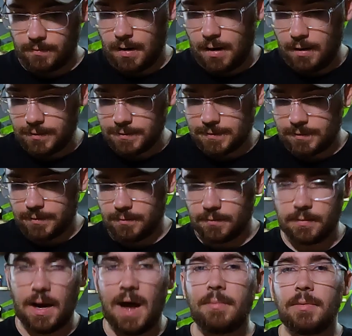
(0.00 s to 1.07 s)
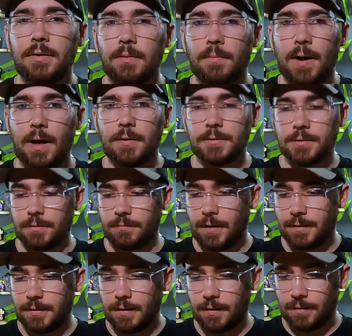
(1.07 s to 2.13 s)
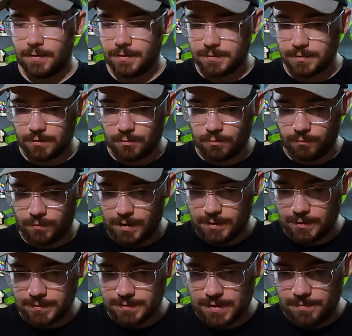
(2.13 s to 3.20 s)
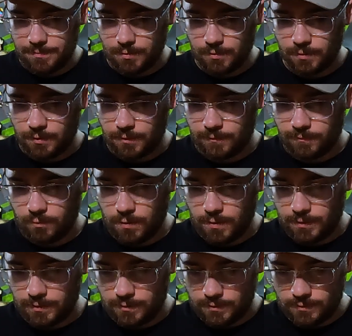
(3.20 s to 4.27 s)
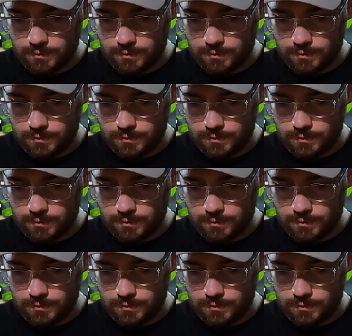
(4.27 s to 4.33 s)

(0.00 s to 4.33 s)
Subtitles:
Honestly, Goblin Demolisher right there is a great example of what